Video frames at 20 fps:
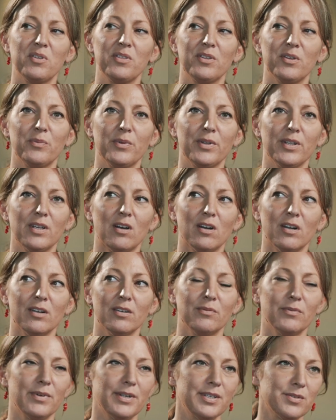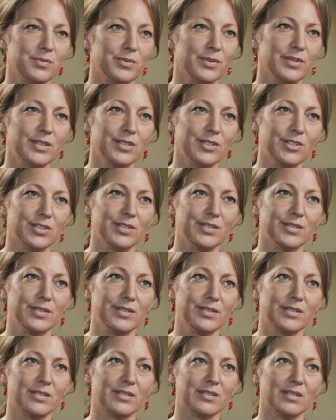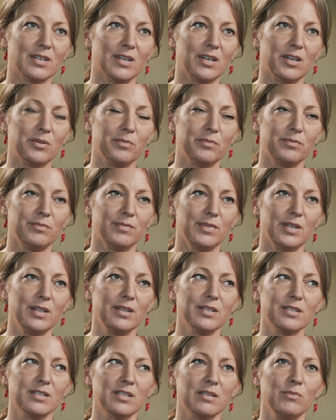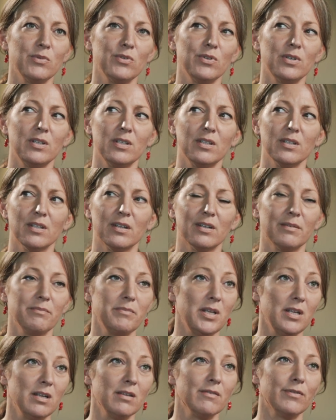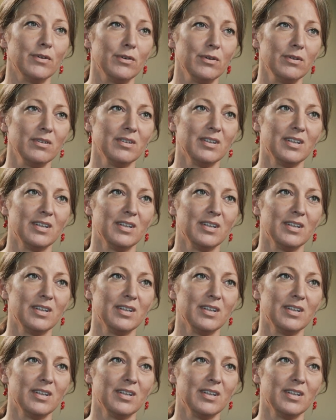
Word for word: and there really aren't race relations um, in this community that are meaningful